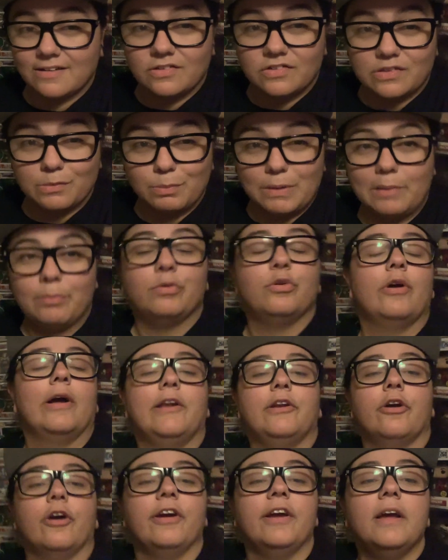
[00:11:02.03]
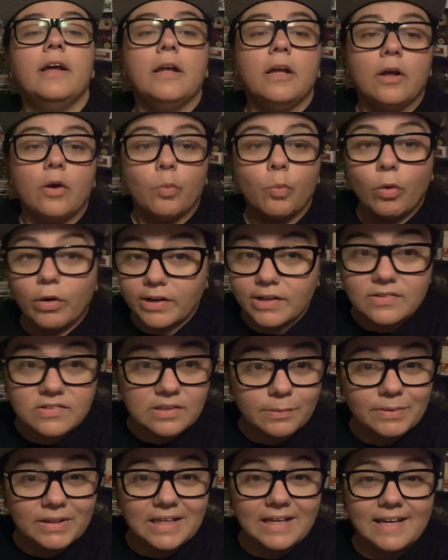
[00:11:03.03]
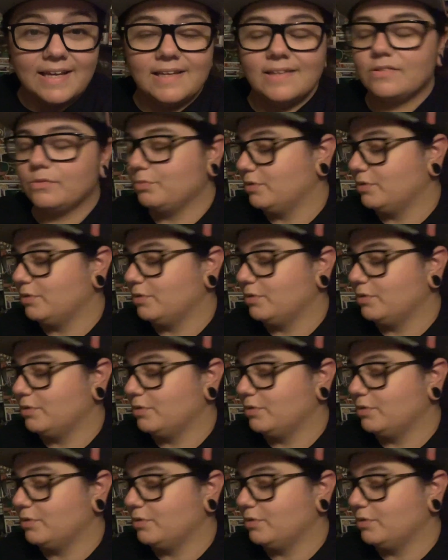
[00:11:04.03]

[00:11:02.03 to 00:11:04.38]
to some people who I know wanted some of these,